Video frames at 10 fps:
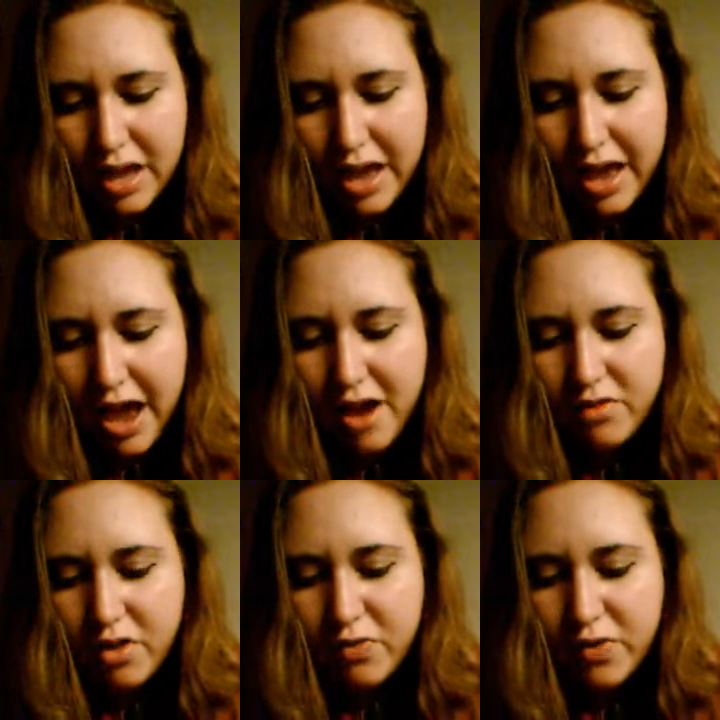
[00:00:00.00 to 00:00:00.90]
Have no
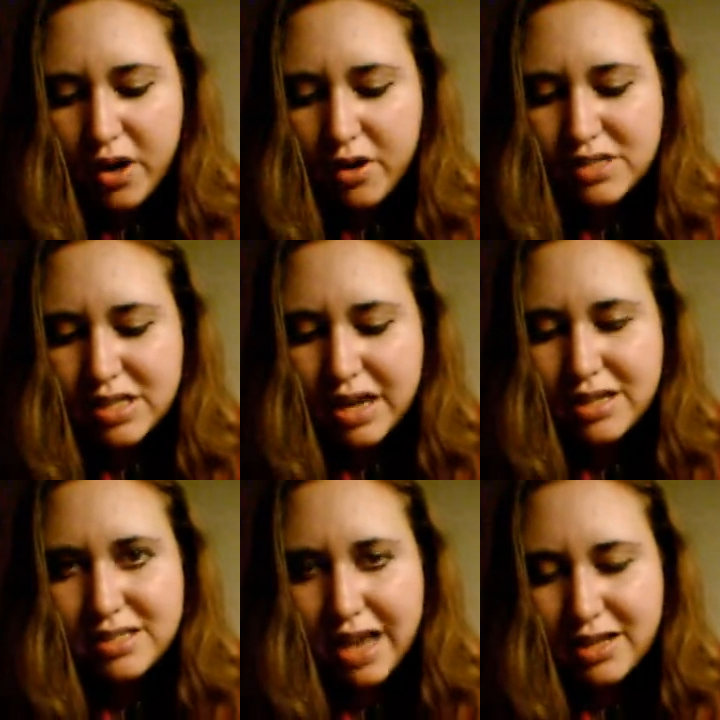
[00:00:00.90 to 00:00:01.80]
fear of sudden
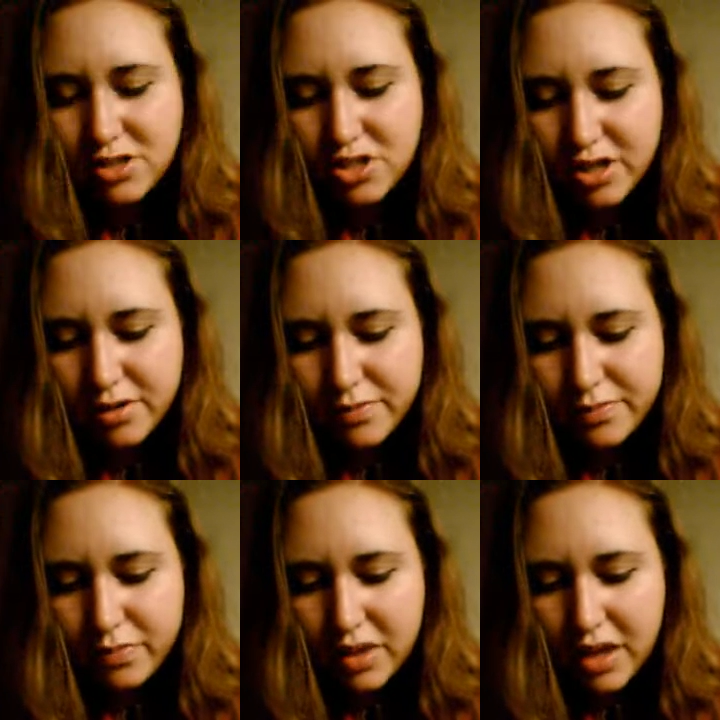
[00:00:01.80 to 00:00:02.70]
disaster,
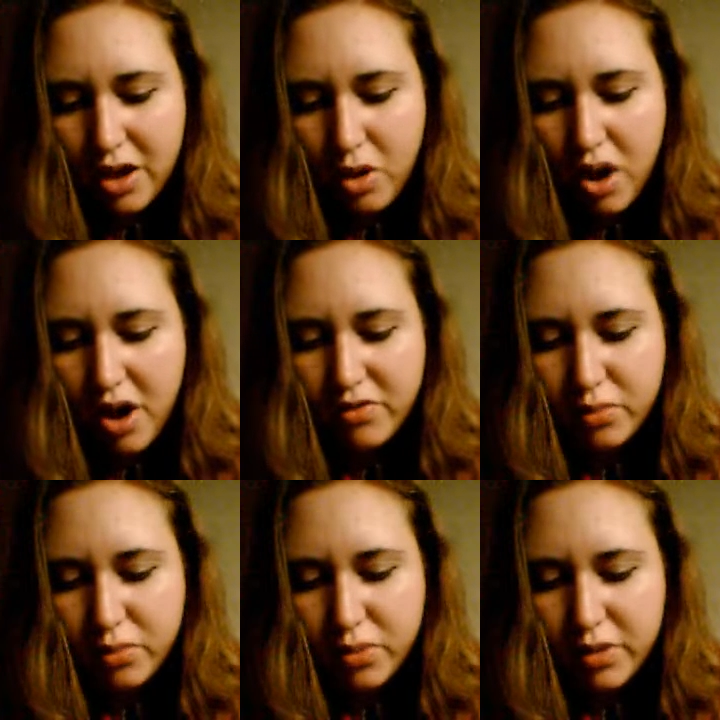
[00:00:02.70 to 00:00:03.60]
of the
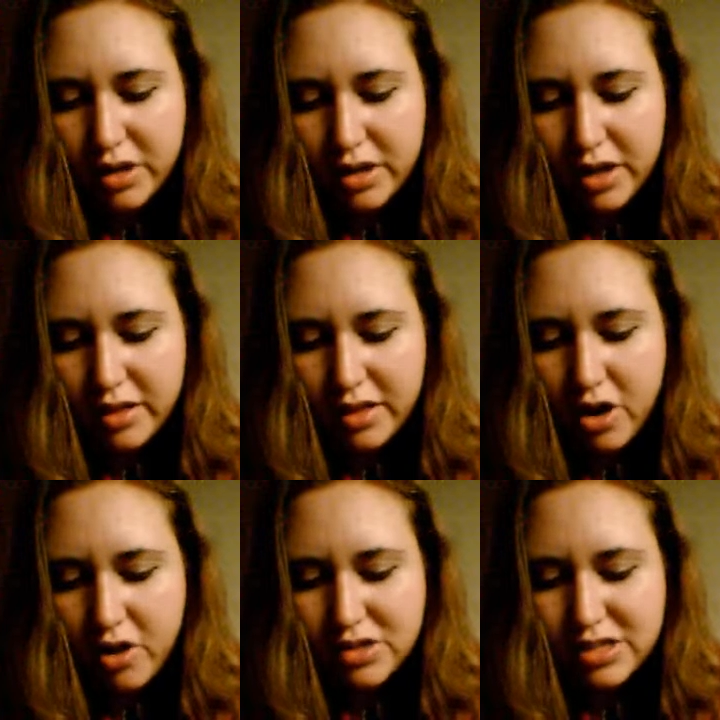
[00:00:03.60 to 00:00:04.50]
ruin that
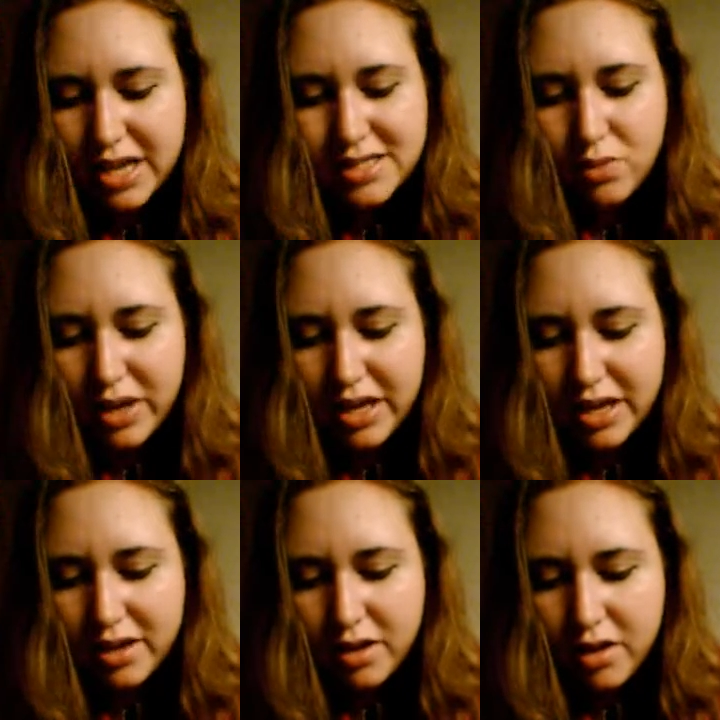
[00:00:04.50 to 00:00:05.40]
overtakes the wicked.
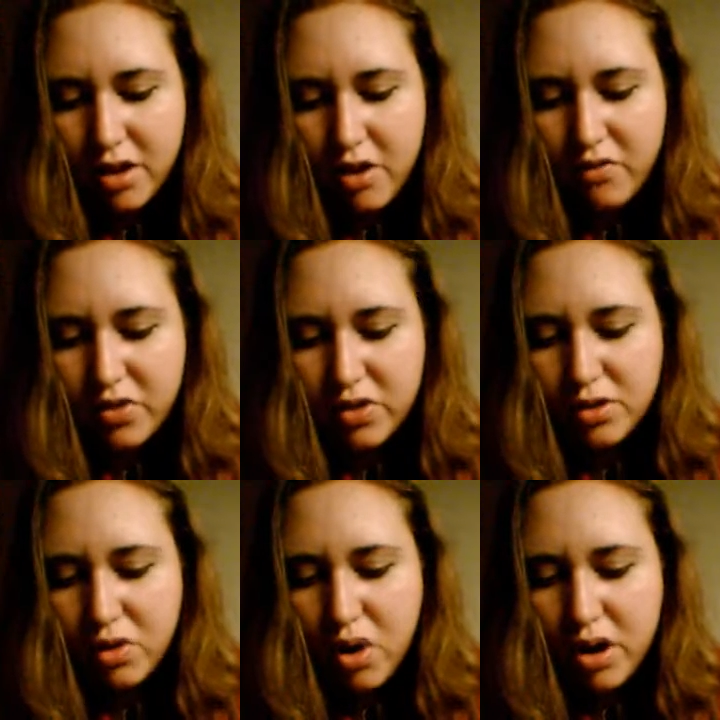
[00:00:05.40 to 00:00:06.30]
For the
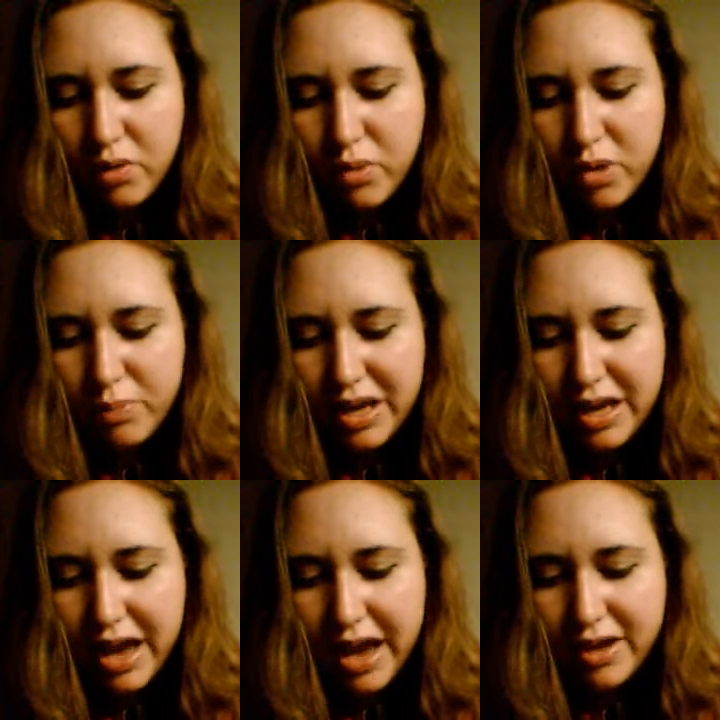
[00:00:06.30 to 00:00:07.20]
Lord will be
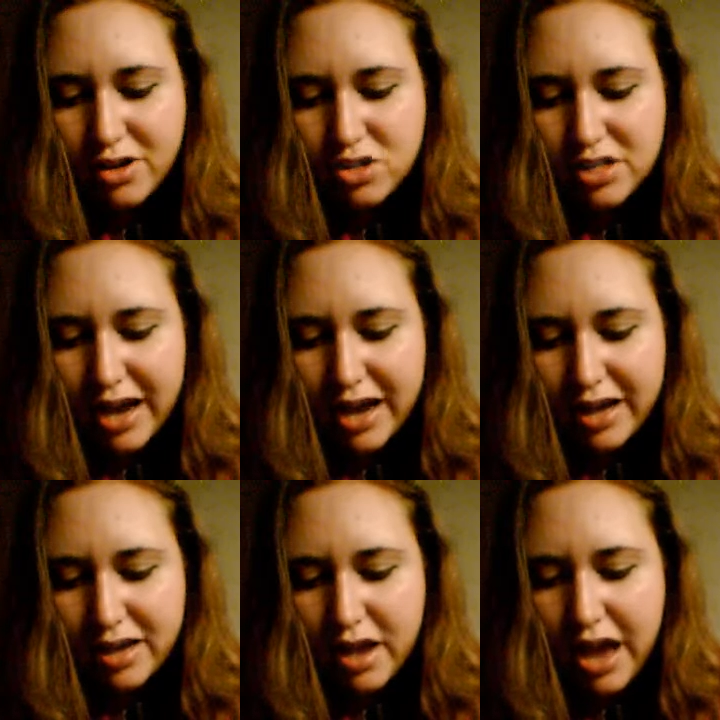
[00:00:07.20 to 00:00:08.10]
at your side,
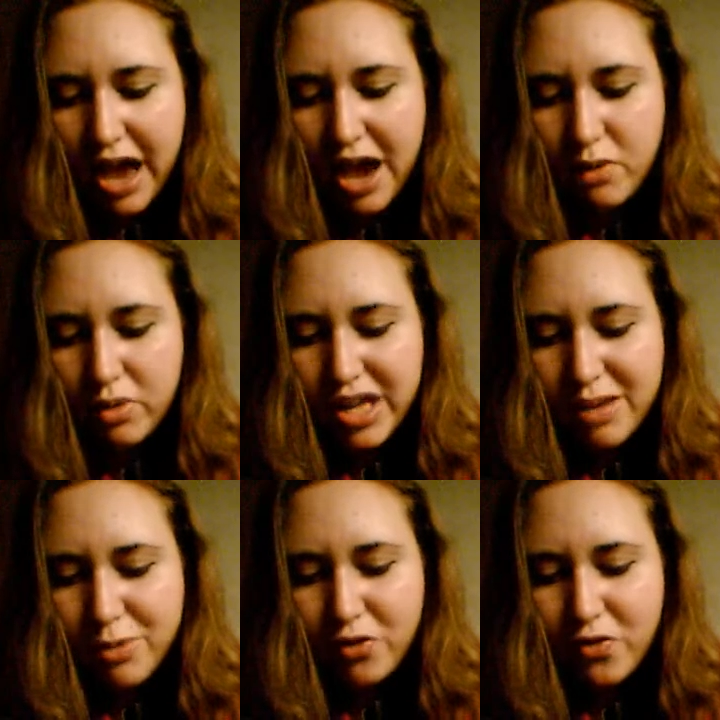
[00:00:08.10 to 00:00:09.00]
and will keep
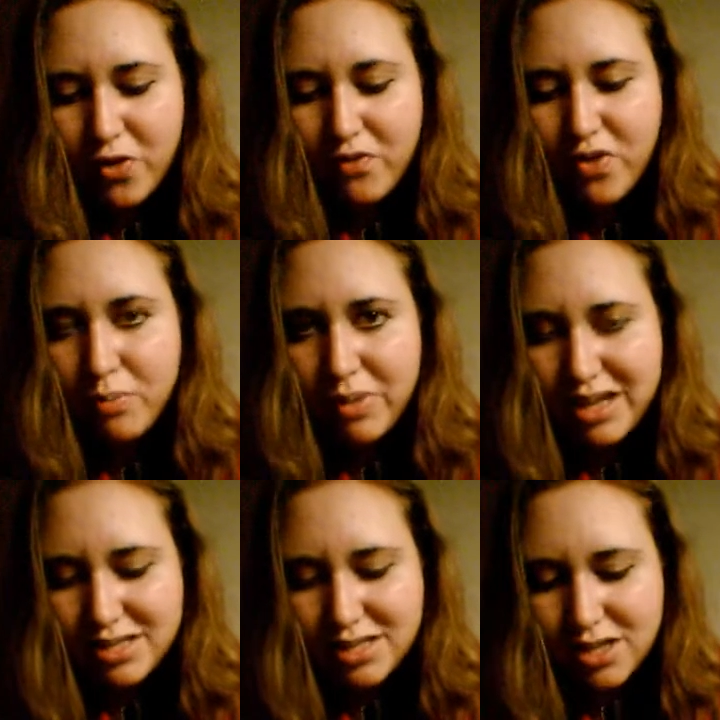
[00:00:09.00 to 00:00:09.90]
your foot from being
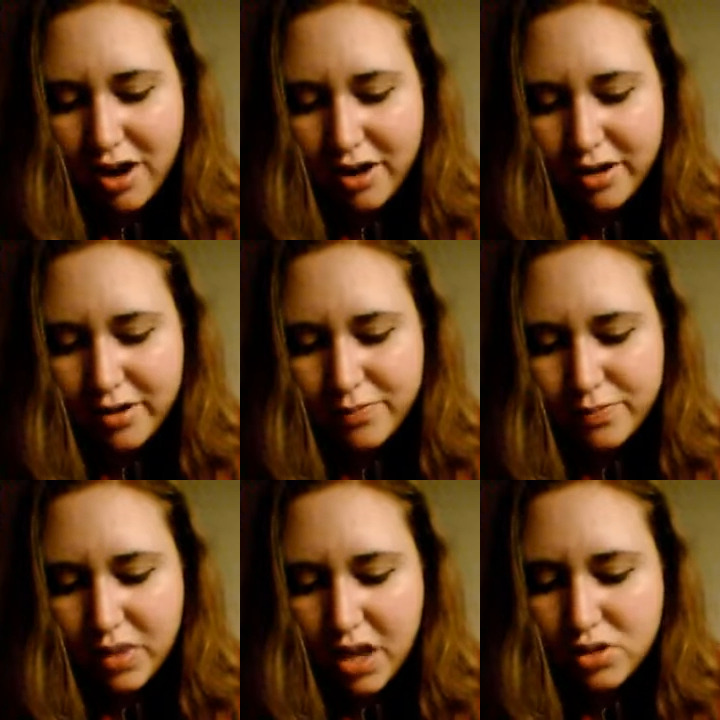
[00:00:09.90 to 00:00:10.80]
snared.
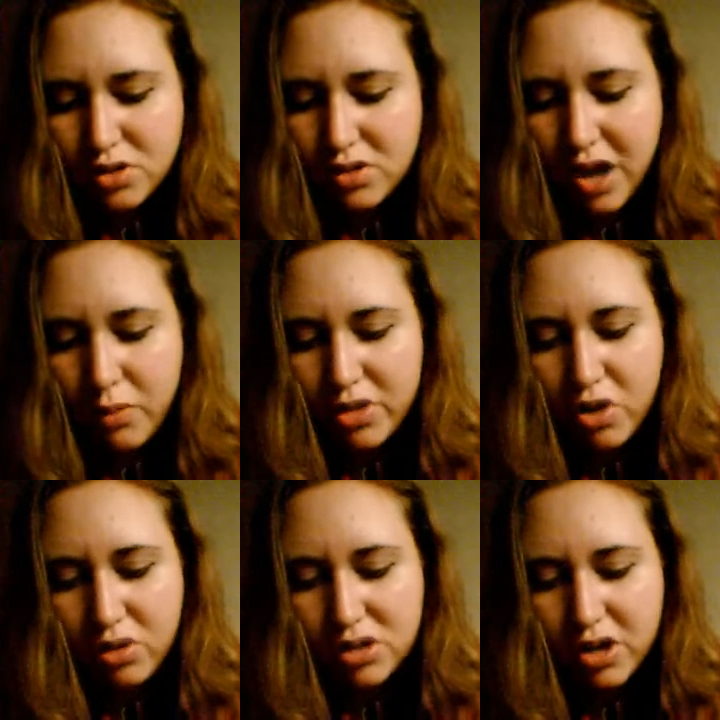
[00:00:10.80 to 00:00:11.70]
Do not
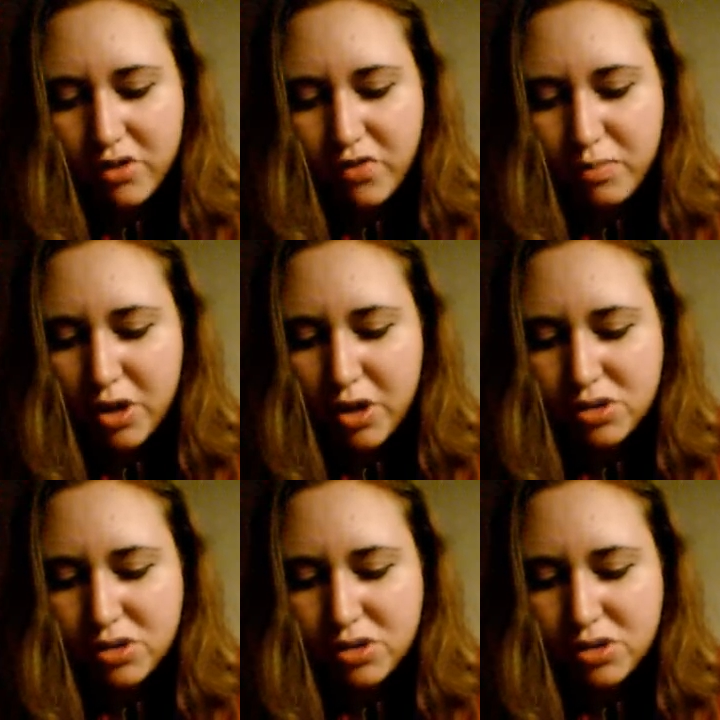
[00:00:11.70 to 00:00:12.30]
withhold good from those to